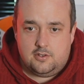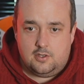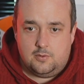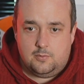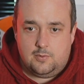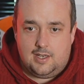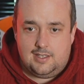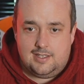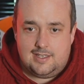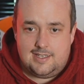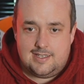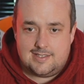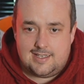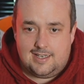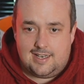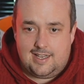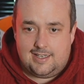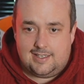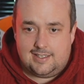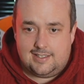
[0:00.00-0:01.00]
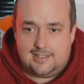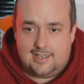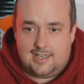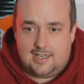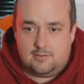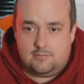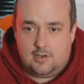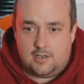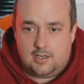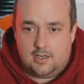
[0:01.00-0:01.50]
well. Here's Elanga now
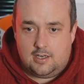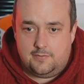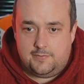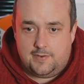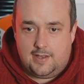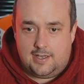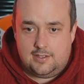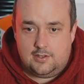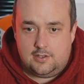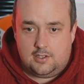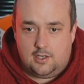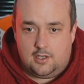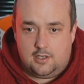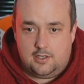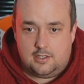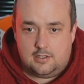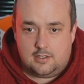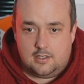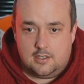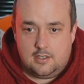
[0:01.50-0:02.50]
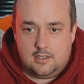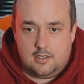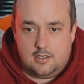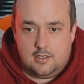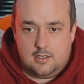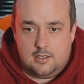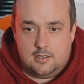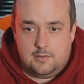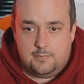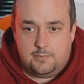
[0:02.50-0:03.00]
running at Van Dijk.
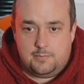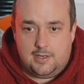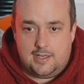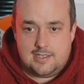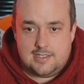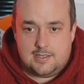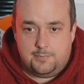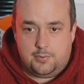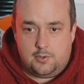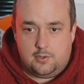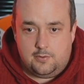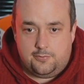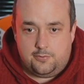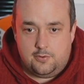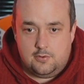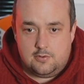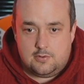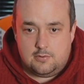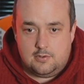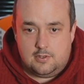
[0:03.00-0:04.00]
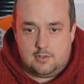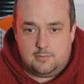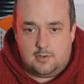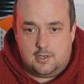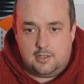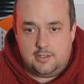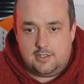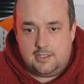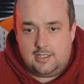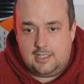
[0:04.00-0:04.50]
Plays the ball through to
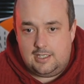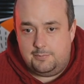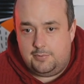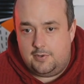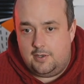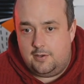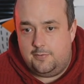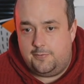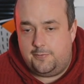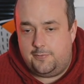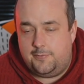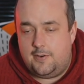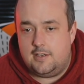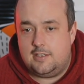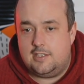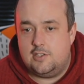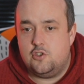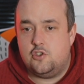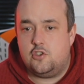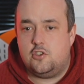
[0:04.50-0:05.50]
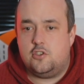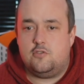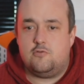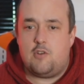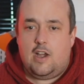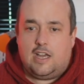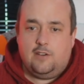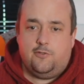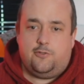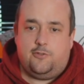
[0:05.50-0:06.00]
Awoniyi, but fucking
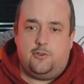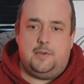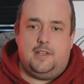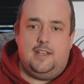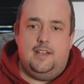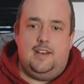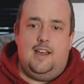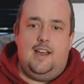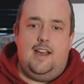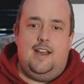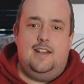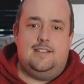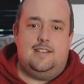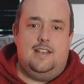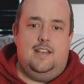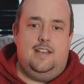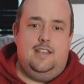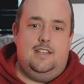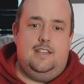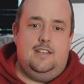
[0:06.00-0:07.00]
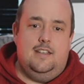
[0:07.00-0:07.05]
strength from Kanate.